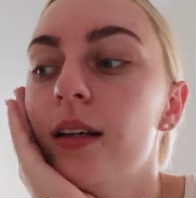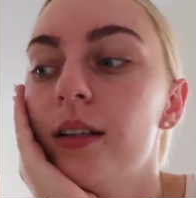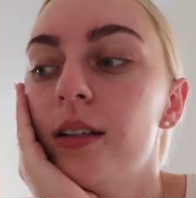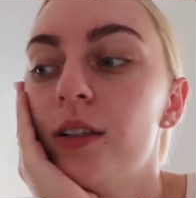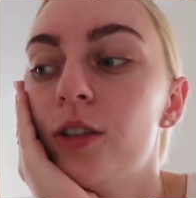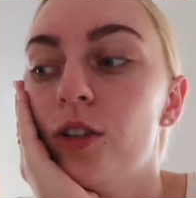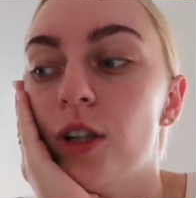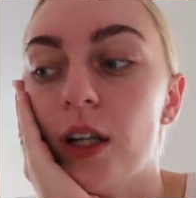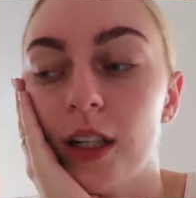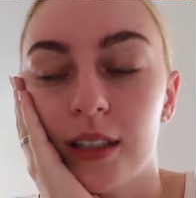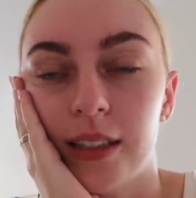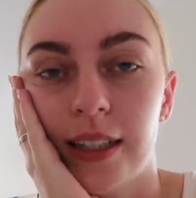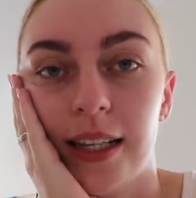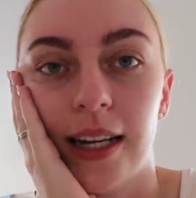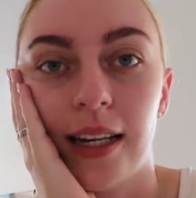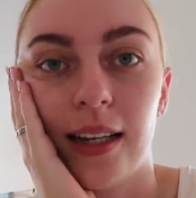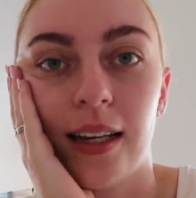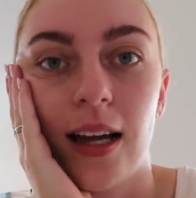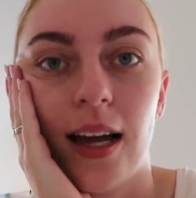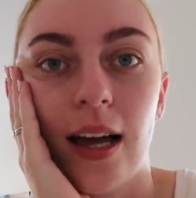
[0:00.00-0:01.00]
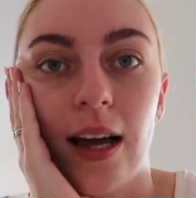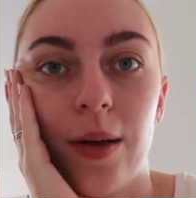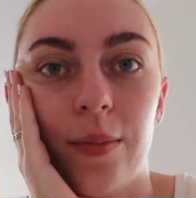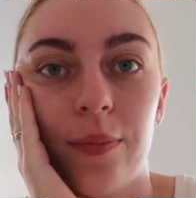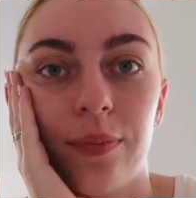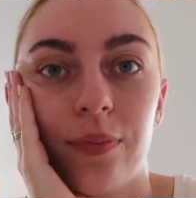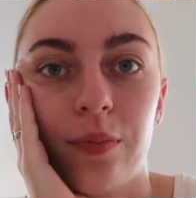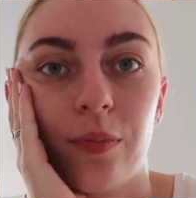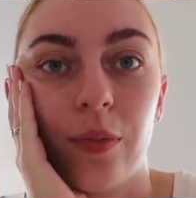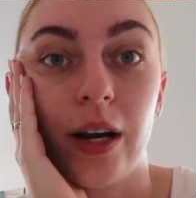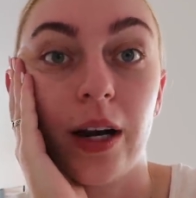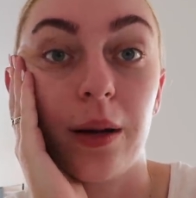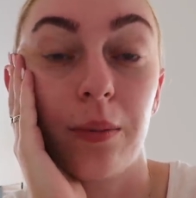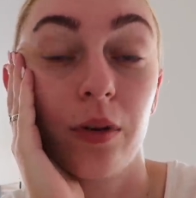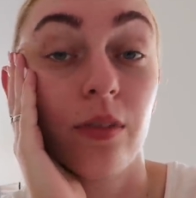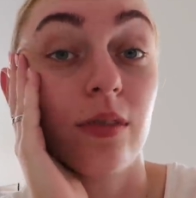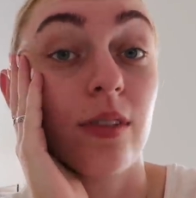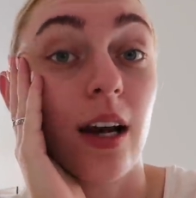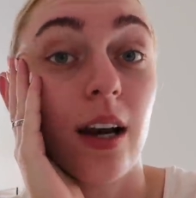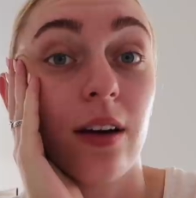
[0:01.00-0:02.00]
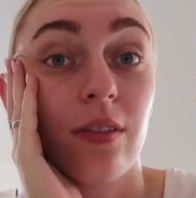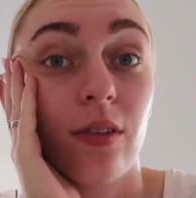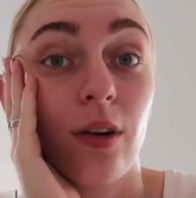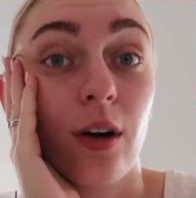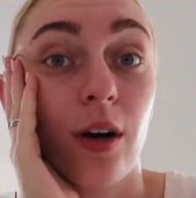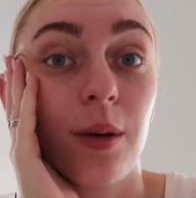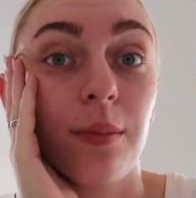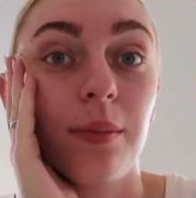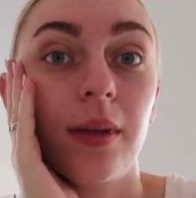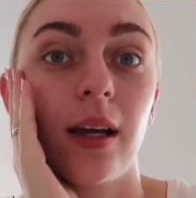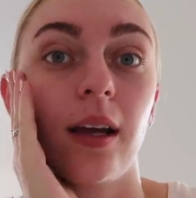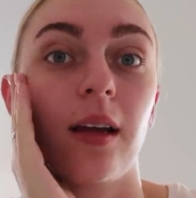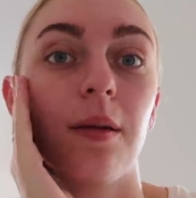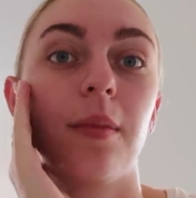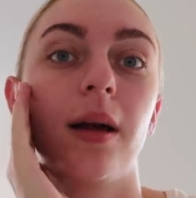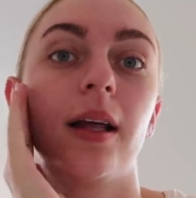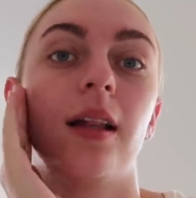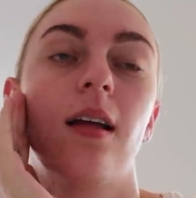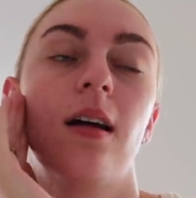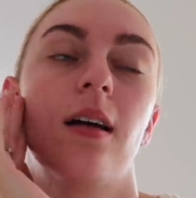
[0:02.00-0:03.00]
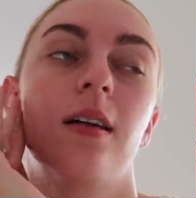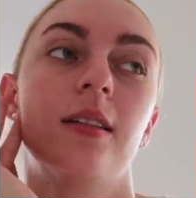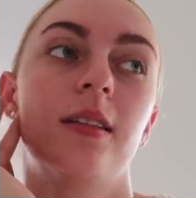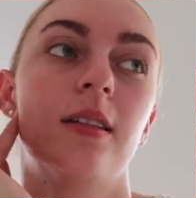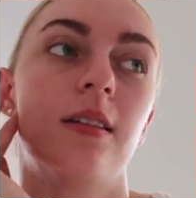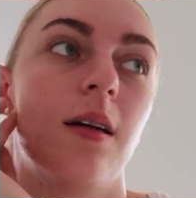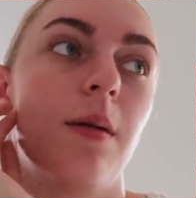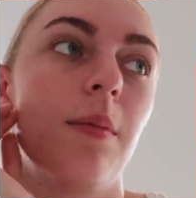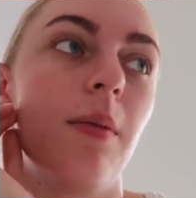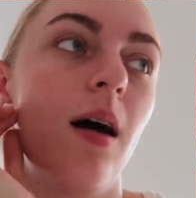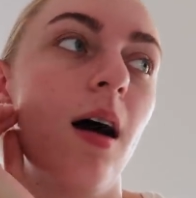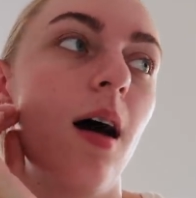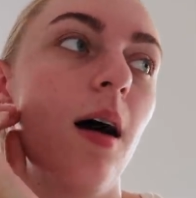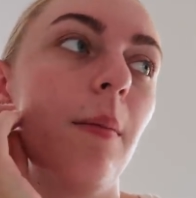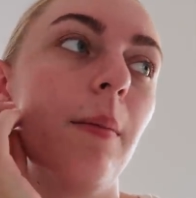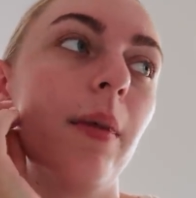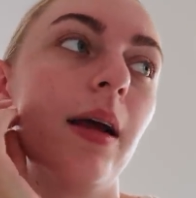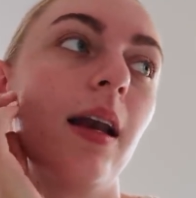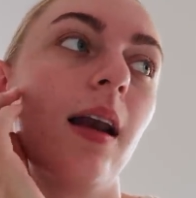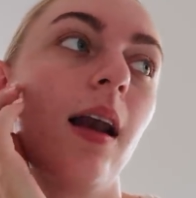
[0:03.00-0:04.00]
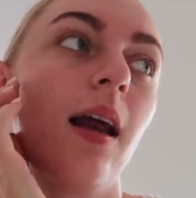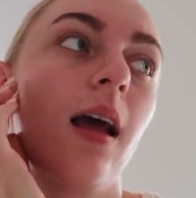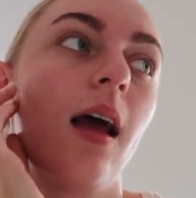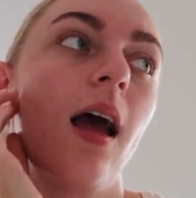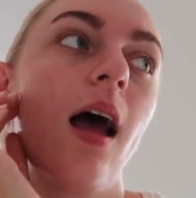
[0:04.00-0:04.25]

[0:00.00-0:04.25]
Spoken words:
struggling when I moved out of home, like in my last apartment,